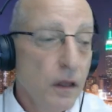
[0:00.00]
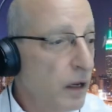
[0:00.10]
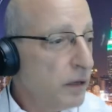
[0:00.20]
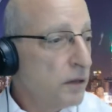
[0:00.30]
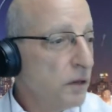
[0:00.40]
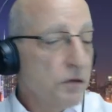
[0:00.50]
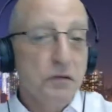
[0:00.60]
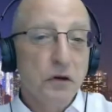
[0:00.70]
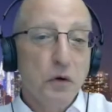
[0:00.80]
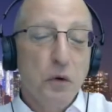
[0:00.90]
And this
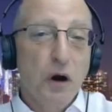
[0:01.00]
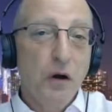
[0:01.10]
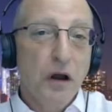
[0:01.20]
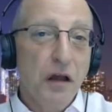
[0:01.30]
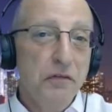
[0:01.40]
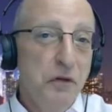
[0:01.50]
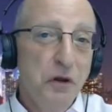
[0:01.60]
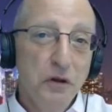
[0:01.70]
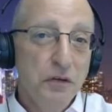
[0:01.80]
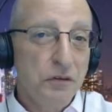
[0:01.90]
is a quote I've
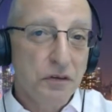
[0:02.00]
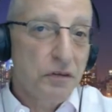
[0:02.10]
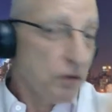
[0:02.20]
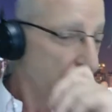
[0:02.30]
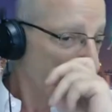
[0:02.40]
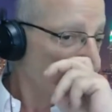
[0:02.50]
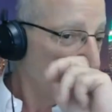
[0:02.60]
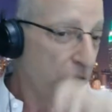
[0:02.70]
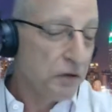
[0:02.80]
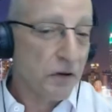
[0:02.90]
used so
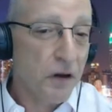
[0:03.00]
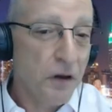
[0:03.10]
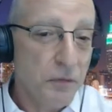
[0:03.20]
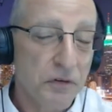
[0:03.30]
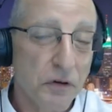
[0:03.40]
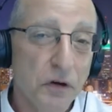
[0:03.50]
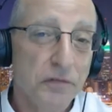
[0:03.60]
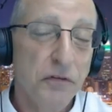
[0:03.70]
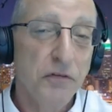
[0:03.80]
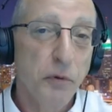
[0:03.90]
many times, so if
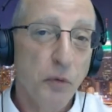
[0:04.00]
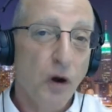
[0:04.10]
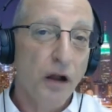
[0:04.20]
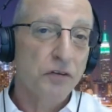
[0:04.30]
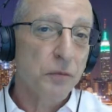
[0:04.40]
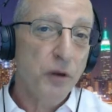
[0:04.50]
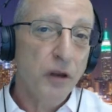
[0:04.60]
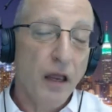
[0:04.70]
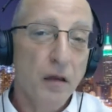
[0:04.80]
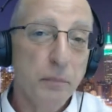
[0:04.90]
you've been watching me,
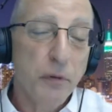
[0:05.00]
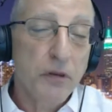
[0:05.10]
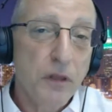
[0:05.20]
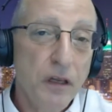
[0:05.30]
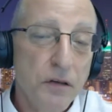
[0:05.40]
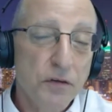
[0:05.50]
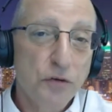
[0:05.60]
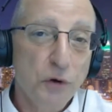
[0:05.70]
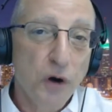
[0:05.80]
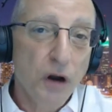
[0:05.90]
but it's
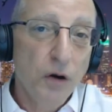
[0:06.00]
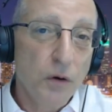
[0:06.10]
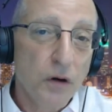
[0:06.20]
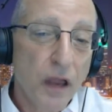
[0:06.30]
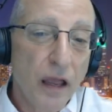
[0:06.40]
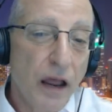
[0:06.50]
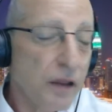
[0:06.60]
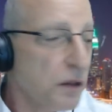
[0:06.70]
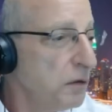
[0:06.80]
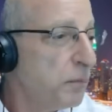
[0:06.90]
true. And
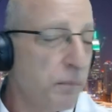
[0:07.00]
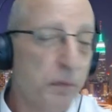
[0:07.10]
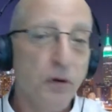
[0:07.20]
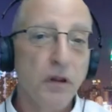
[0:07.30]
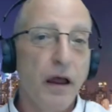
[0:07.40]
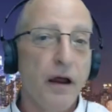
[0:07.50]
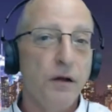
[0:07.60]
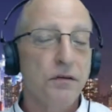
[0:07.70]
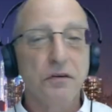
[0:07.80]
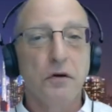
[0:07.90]
I can pull
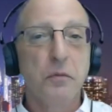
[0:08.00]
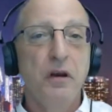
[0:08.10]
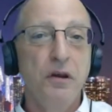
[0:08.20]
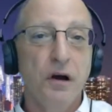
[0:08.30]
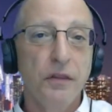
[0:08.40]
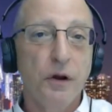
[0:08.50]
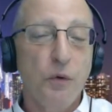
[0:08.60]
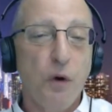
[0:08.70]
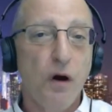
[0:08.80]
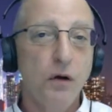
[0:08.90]
out so many other
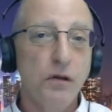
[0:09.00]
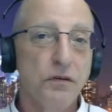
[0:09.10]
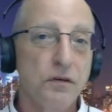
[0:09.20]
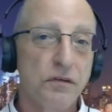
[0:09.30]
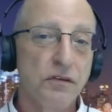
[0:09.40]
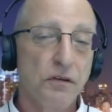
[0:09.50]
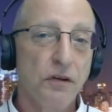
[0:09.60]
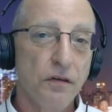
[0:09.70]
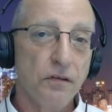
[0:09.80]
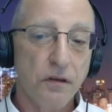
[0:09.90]
quotes and
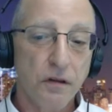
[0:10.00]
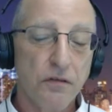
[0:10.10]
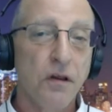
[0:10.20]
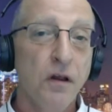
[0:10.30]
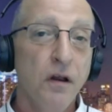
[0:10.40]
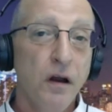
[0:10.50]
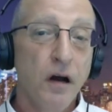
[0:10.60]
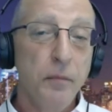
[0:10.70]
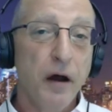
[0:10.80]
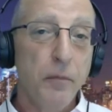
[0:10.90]
statistics
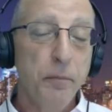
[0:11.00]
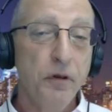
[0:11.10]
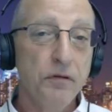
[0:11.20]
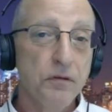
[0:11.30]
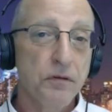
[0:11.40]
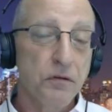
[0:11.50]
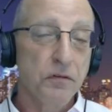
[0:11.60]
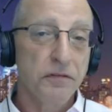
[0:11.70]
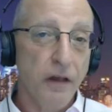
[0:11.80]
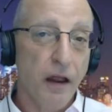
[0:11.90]
about
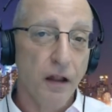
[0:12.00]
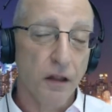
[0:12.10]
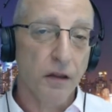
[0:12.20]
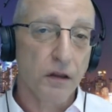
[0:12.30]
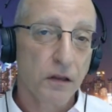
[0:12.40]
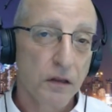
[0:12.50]
businesses failing.